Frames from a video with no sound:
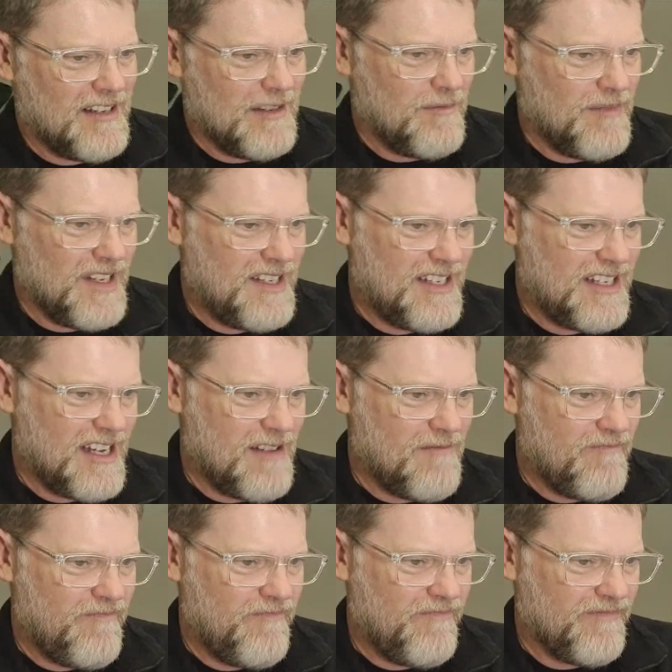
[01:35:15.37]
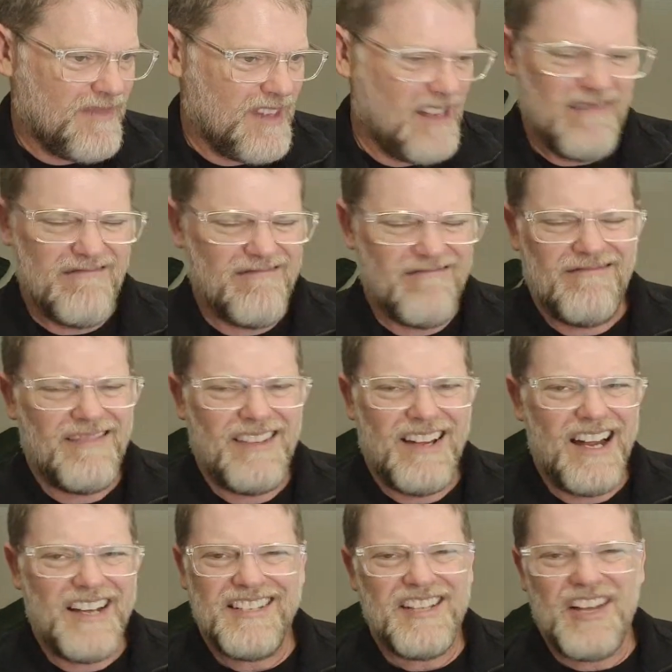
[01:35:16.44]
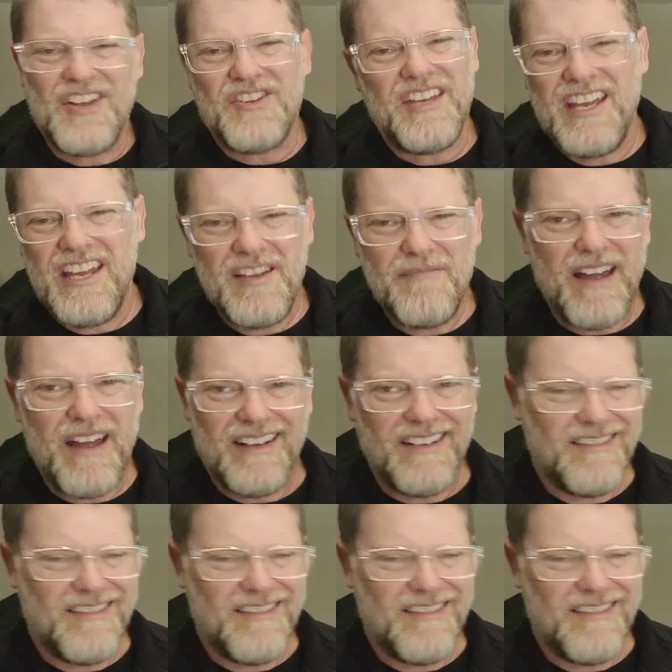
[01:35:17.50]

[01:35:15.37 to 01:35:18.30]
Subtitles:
but I just don't care, mate.